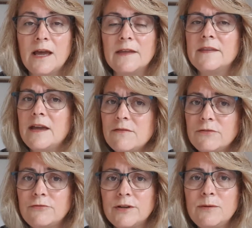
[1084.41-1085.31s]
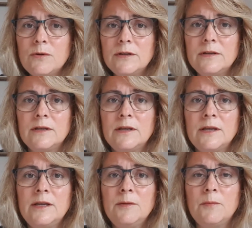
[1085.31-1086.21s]
And they have a free one,
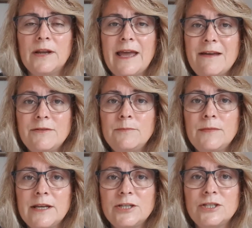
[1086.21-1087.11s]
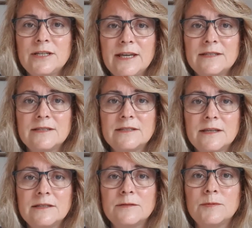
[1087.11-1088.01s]
but I haven't managed to get it
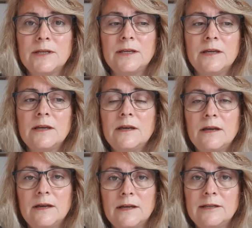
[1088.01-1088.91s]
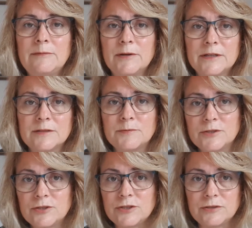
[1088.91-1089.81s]
sent to me. I need my husband
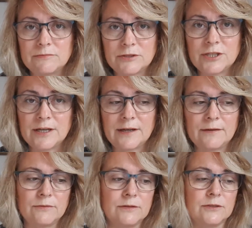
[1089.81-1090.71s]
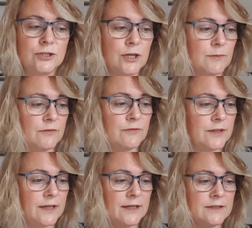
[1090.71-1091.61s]
to check out the German for
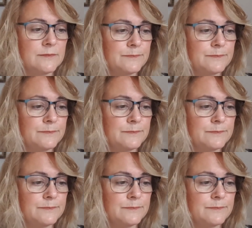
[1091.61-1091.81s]
that.